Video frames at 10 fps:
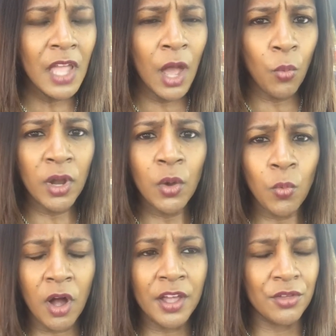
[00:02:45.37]
I want to
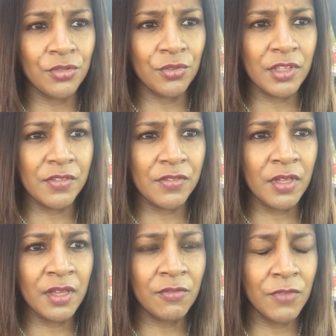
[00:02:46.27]
walk you through this
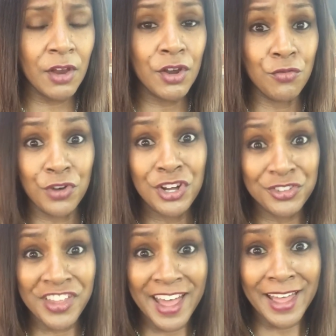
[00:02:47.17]
very
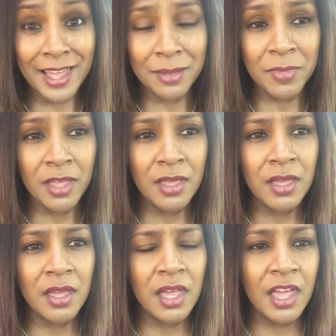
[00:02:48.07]
real-time
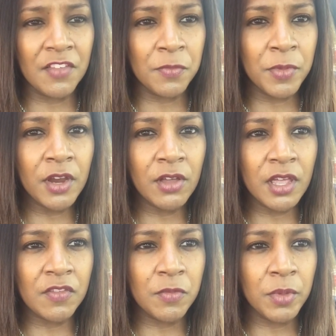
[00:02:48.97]

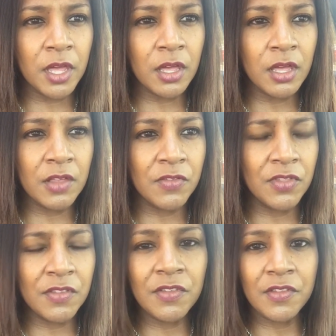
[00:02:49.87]
experience, because
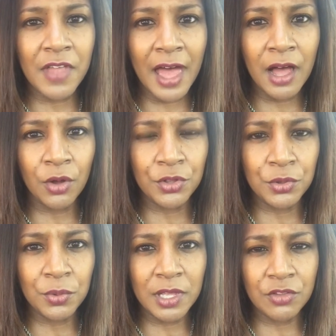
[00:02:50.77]
this is how
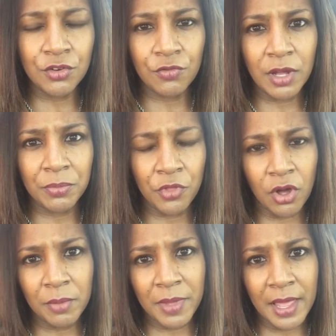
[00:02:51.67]
you interrupt
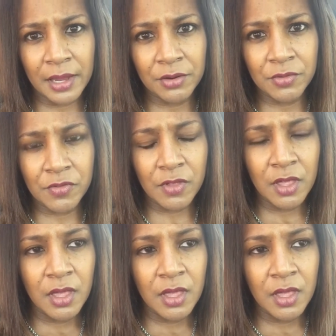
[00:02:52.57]
thought patterns.